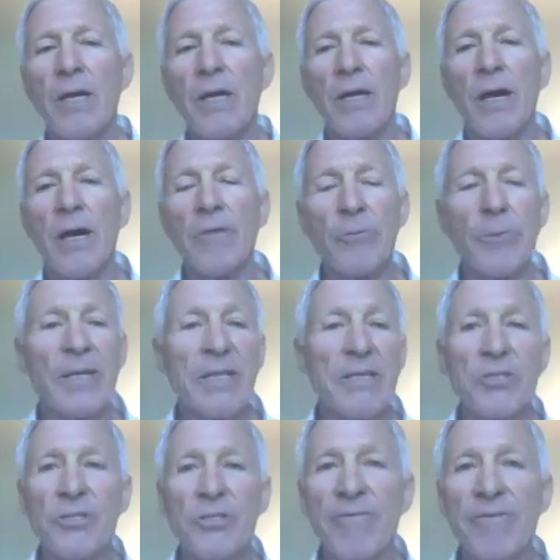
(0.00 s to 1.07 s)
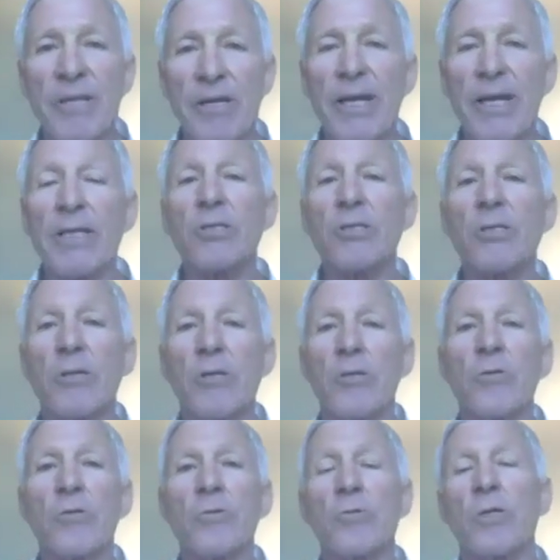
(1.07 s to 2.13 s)
Hi, everybody. This is David
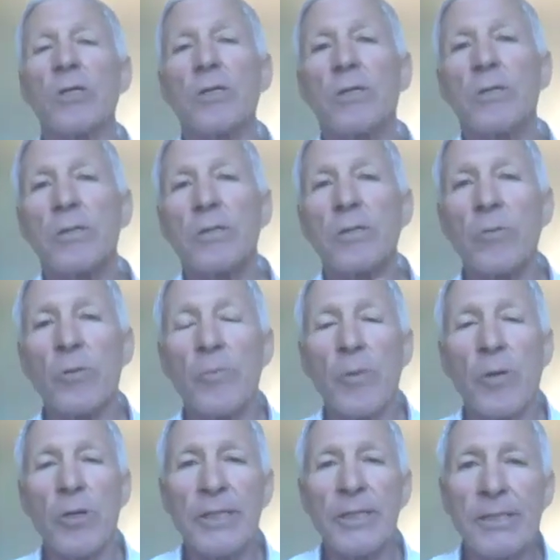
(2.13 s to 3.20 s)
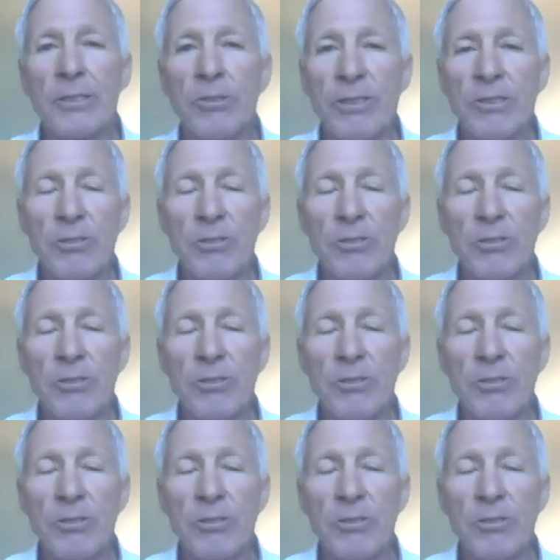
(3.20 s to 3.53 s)
D'Arcangelo, Global Marketing Director,